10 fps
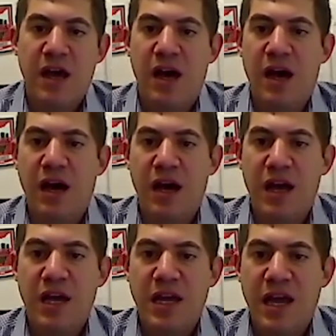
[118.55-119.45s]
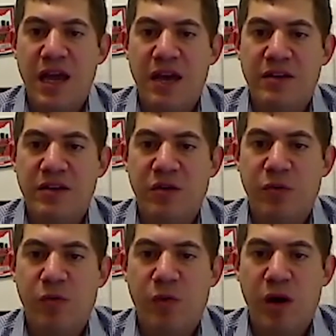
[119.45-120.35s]
uh, and
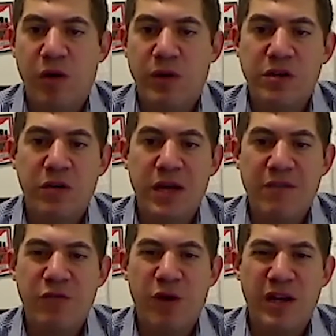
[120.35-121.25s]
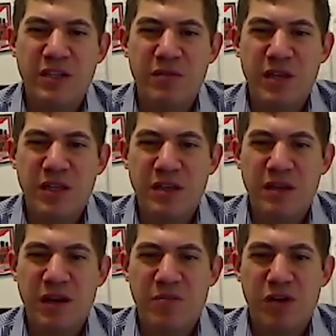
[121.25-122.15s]
where we don't have quite as many
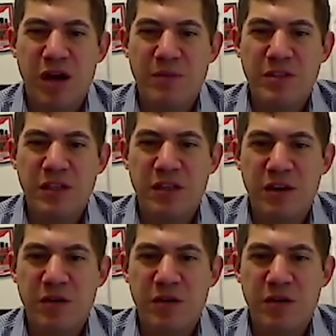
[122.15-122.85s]
uh, promising